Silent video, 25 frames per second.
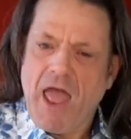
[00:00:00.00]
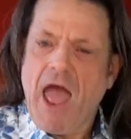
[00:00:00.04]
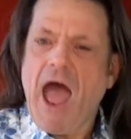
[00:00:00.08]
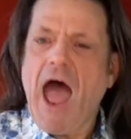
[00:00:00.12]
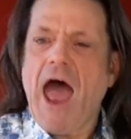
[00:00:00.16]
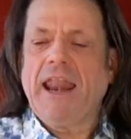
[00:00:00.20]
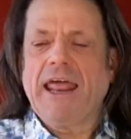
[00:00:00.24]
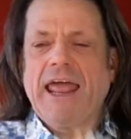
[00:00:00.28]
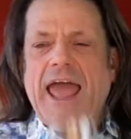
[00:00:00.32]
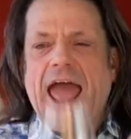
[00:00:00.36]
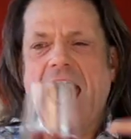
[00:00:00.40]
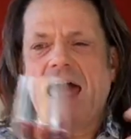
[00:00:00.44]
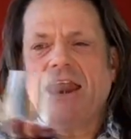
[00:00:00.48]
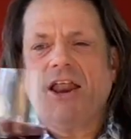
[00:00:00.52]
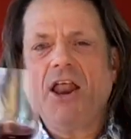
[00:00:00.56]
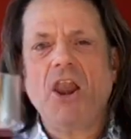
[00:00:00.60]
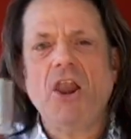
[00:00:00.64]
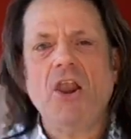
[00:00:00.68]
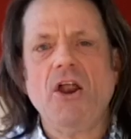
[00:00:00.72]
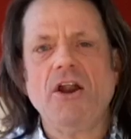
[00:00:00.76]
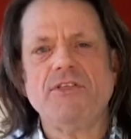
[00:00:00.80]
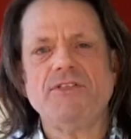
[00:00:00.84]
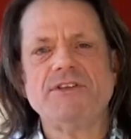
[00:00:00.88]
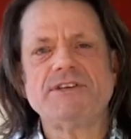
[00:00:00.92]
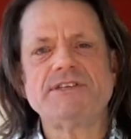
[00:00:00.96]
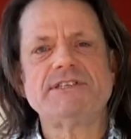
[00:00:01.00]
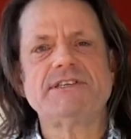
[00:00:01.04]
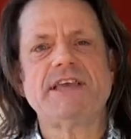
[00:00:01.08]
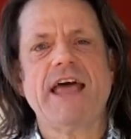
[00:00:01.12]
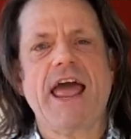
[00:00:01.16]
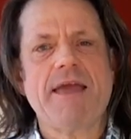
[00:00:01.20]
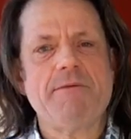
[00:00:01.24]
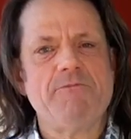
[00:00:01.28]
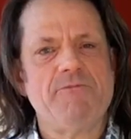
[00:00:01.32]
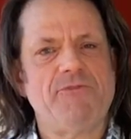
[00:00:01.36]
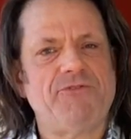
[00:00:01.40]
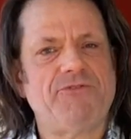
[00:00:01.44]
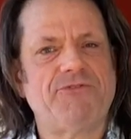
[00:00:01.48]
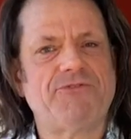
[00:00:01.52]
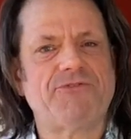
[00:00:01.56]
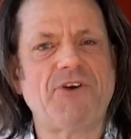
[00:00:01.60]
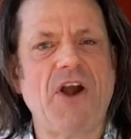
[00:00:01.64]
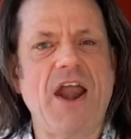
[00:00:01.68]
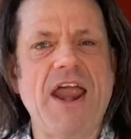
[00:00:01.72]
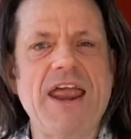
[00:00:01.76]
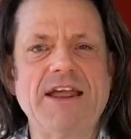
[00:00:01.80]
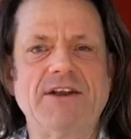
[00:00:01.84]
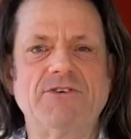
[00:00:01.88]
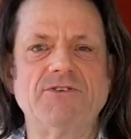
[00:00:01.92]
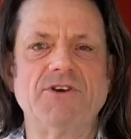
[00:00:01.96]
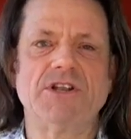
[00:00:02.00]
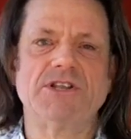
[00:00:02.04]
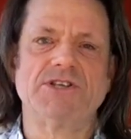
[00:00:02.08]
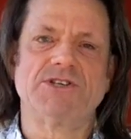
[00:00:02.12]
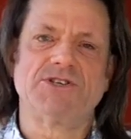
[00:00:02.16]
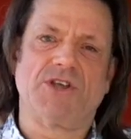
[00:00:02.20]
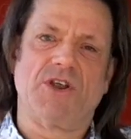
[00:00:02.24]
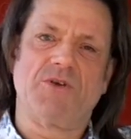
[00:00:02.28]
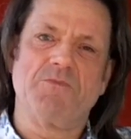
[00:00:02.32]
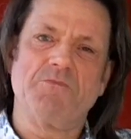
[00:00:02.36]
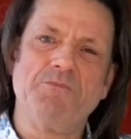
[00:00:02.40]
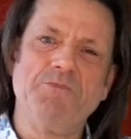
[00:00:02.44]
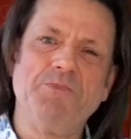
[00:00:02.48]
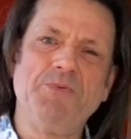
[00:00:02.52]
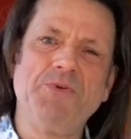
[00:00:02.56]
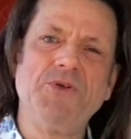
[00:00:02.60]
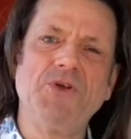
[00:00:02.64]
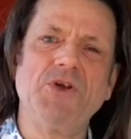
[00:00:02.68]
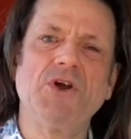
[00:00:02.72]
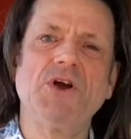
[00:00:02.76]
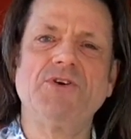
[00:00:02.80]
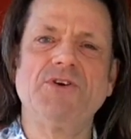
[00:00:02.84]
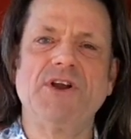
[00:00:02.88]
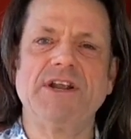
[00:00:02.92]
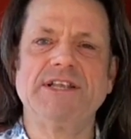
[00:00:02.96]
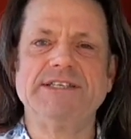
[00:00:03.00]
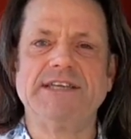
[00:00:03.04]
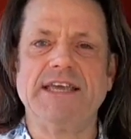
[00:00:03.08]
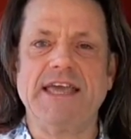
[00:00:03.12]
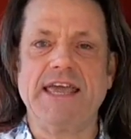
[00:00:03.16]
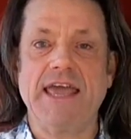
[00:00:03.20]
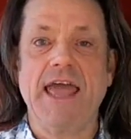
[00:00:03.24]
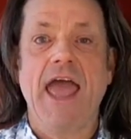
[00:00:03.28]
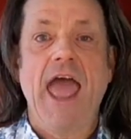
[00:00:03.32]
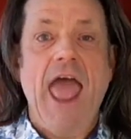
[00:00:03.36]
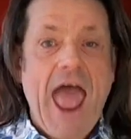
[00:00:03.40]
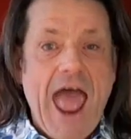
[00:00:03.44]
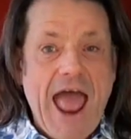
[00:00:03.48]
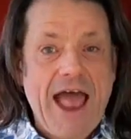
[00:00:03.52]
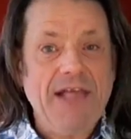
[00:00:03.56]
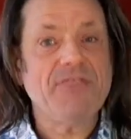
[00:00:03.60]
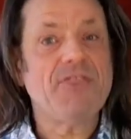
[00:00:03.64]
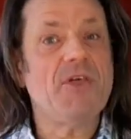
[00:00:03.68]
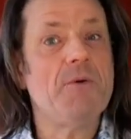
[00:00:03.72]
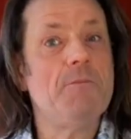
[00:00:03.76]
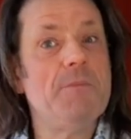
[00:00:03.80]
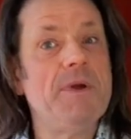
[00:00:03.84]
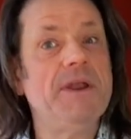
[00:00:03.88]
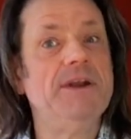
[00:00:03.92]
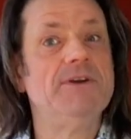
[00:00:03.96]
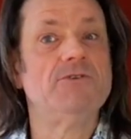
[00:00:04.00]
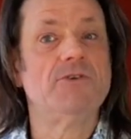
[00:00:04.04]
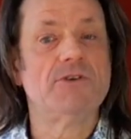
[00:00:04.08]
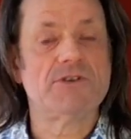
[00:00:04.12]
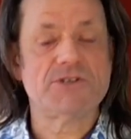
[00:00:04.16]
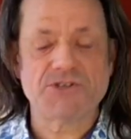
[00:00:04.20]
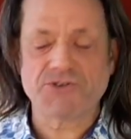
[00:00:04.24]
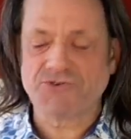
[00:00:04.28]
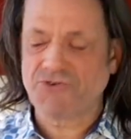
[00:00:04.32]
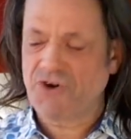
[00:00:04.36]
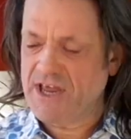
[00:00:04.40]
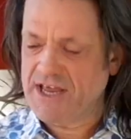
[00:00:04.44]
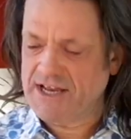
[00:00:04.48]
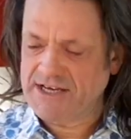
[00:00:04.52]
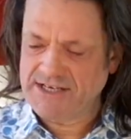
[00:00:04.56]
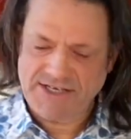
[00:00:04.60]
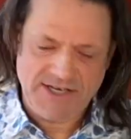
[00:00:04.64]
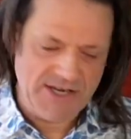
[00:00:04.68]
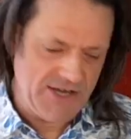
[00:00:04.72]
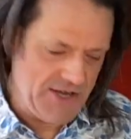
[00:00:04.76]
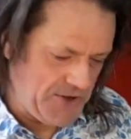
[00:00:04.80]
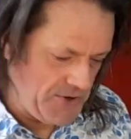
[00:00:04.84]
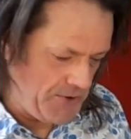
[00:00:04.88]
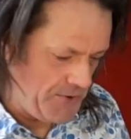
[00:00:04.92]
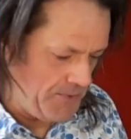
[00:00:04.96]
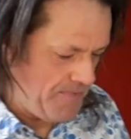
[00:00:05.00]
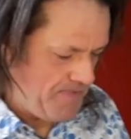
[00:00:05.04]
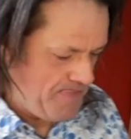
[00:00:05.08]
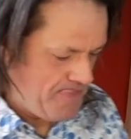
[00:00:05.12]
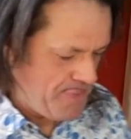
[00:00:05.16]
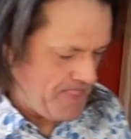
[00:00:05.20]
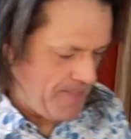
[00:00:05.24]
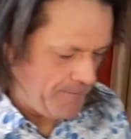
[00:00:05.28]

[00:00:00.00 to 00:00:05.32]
and it had a lot of the same fragrance and purity and the mineral streak too.